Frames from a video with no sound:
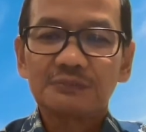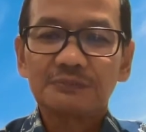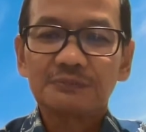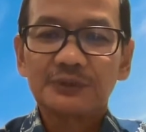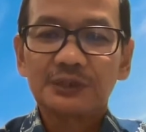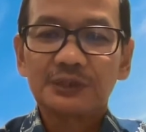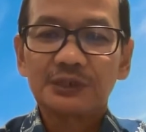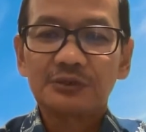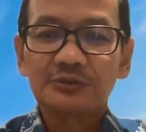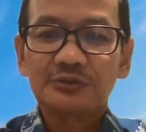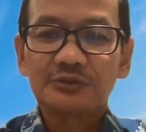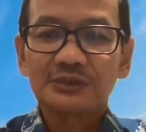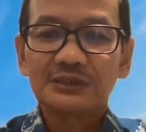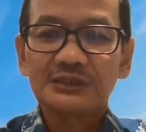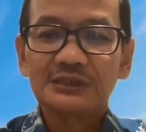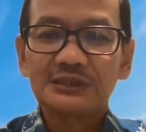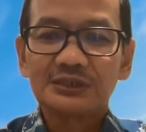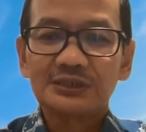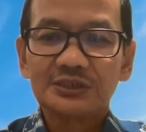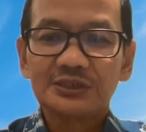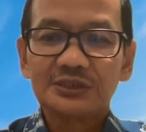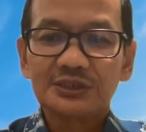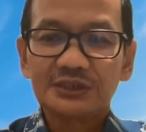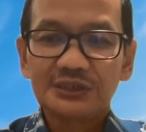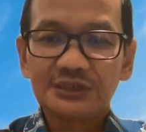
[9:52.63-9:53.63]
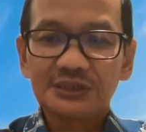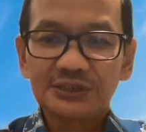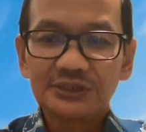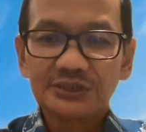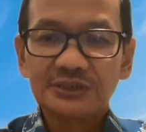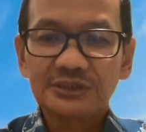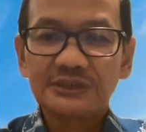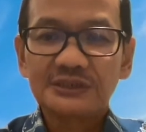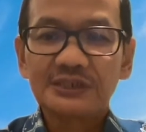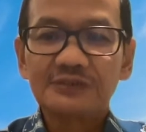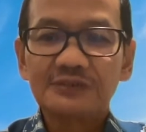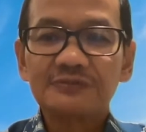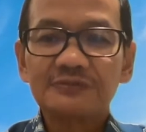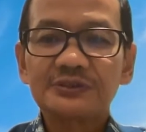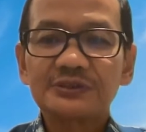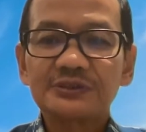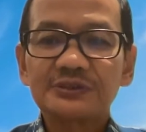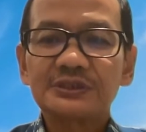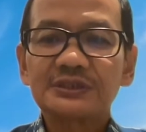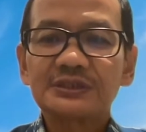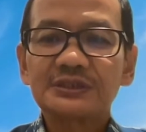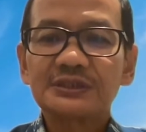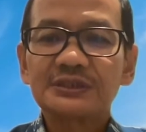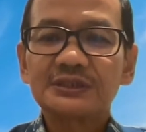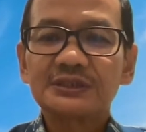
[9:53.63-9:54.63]
about its rich
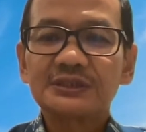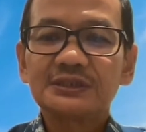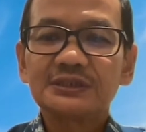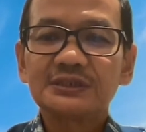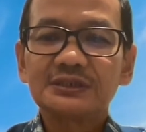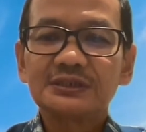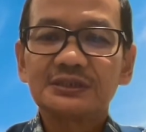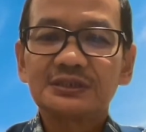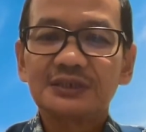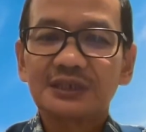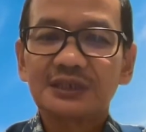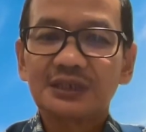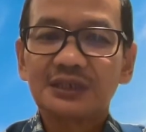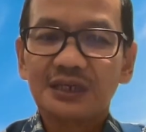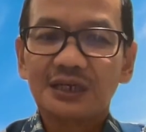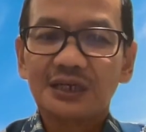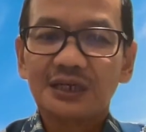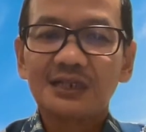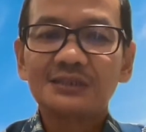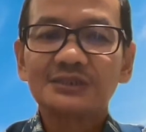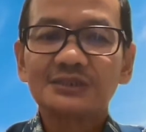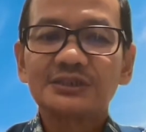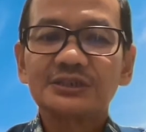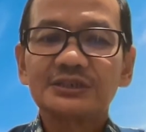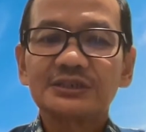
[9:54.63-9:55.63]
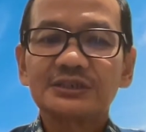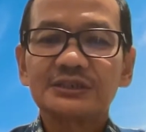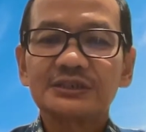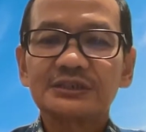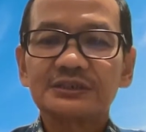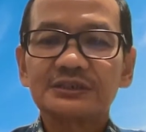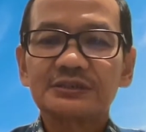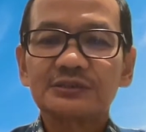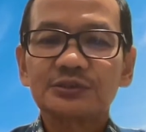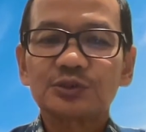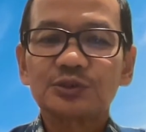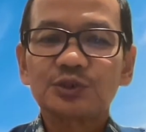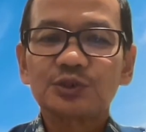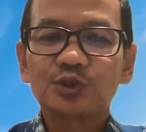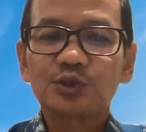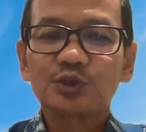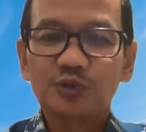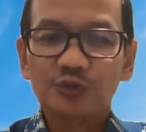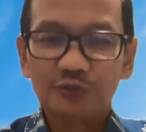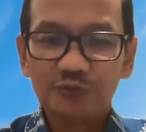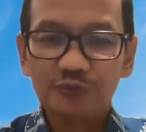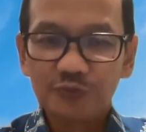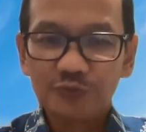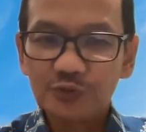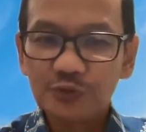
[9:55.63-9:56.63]
diversity, culture,
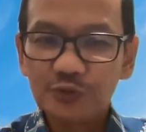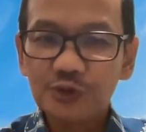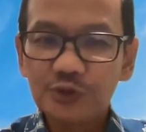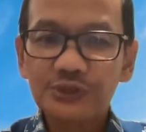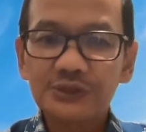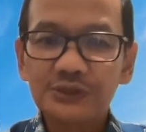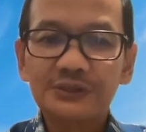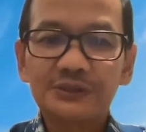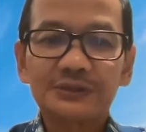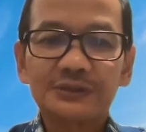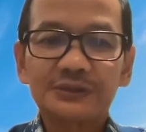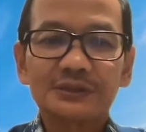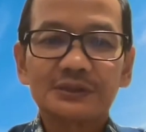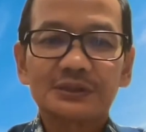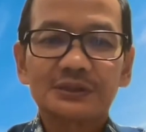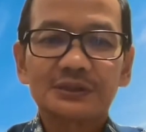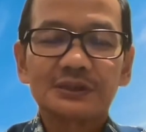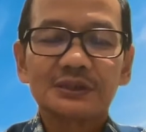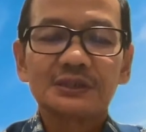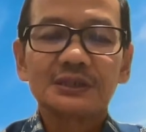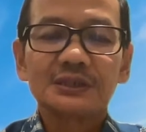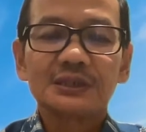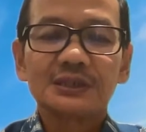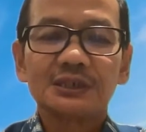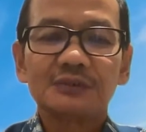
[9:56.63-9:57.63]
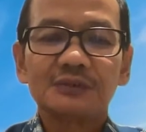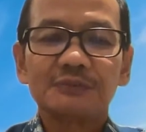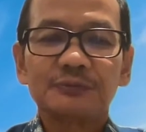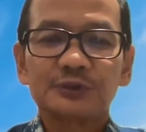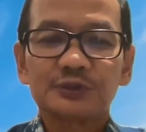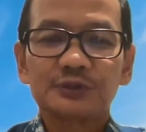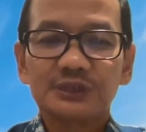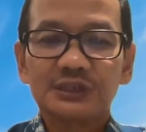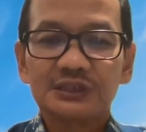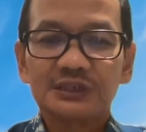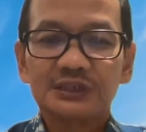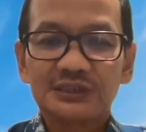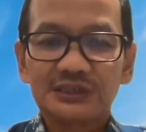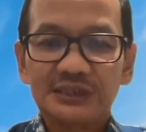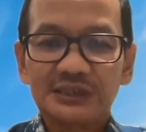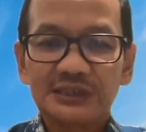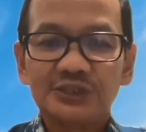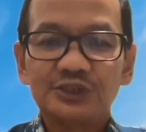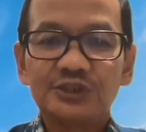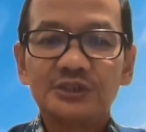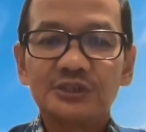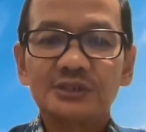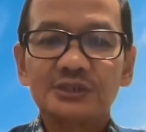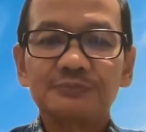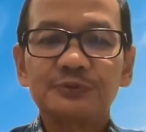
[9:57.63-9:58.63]
food, about its
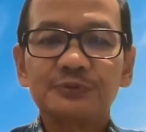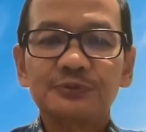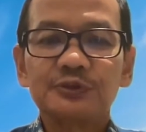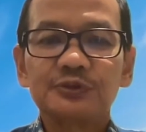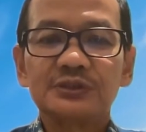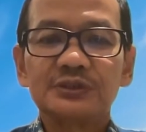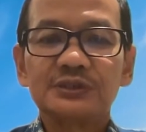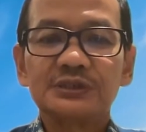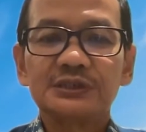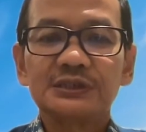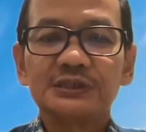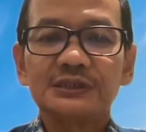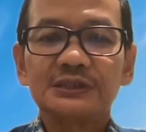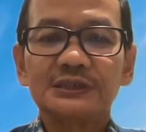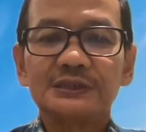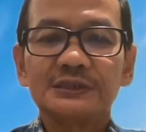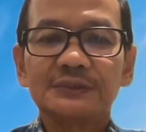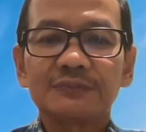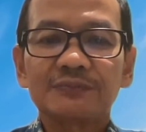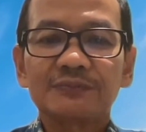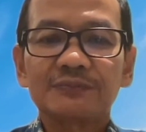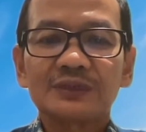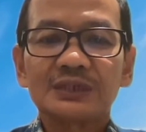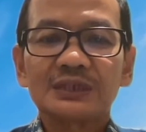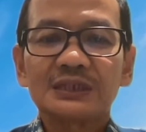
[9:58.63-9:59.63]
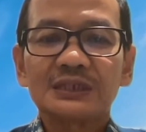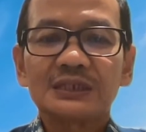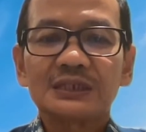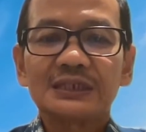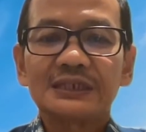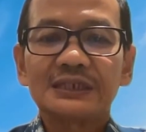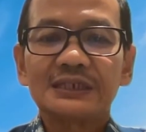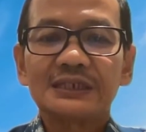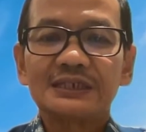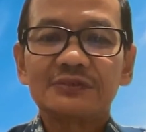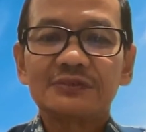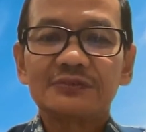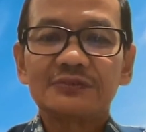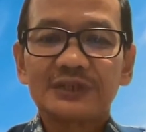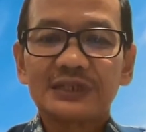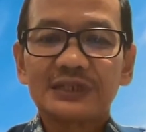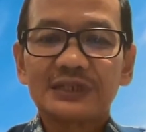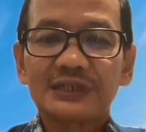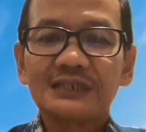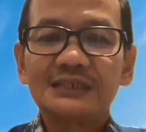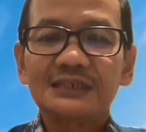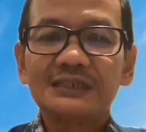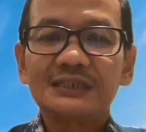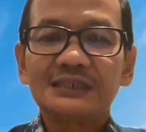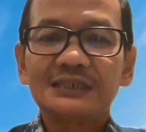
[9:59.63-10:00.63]
natural beauty, and
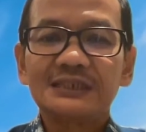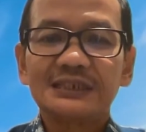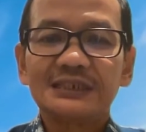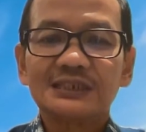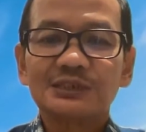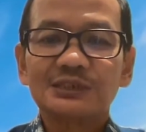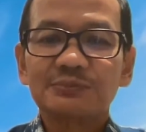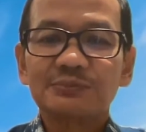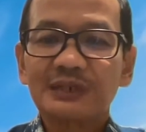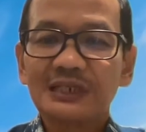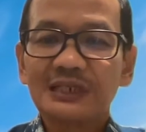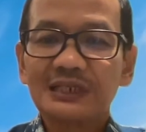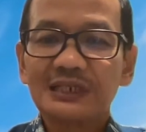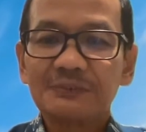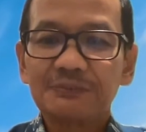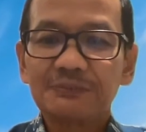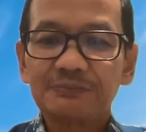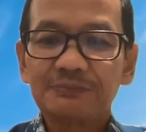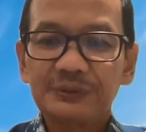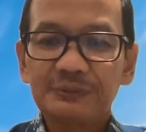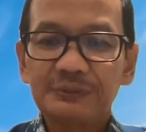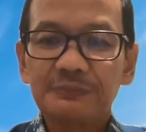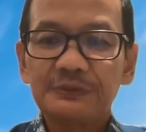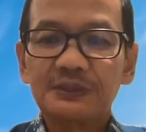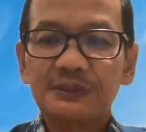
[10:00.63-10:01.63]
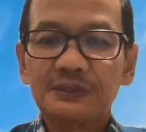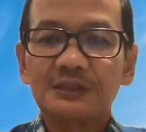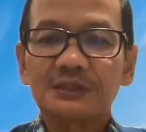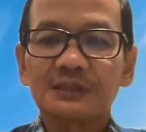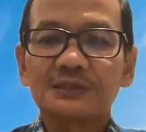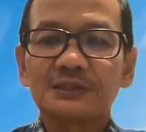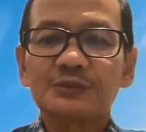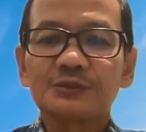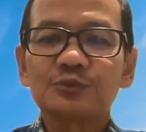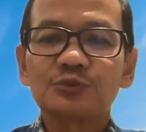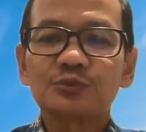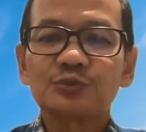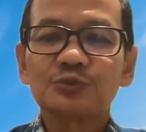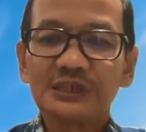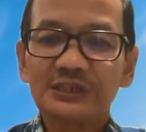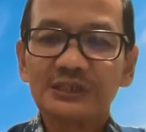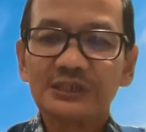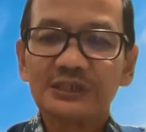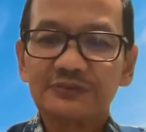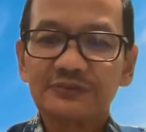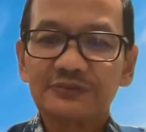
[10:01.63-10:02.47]
friendly and smiling people who